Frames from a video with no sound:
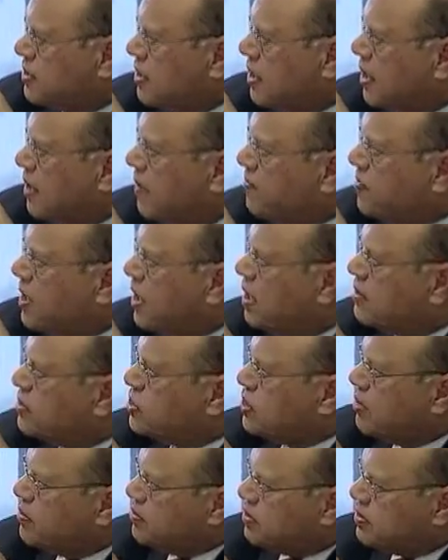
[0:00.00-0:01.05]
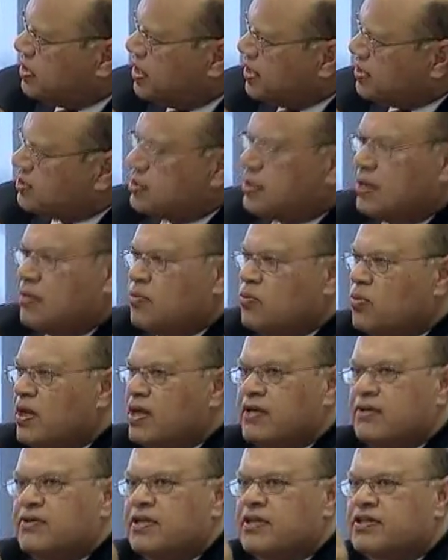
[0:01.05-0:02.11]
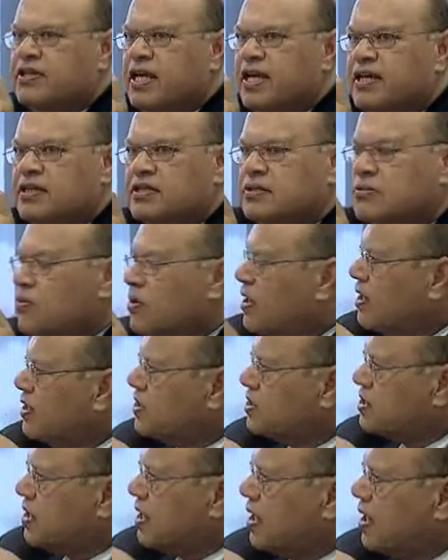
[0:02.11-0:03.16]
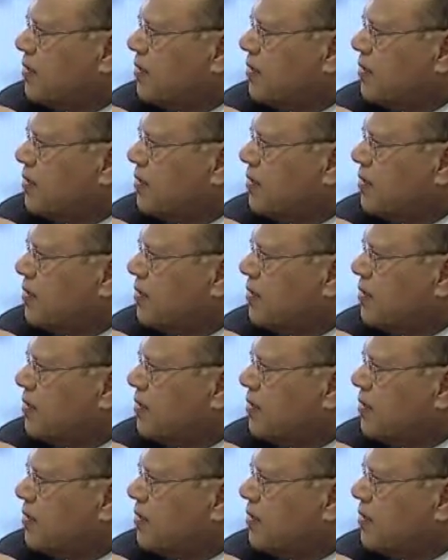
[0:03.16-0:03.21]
So this, one of the things was,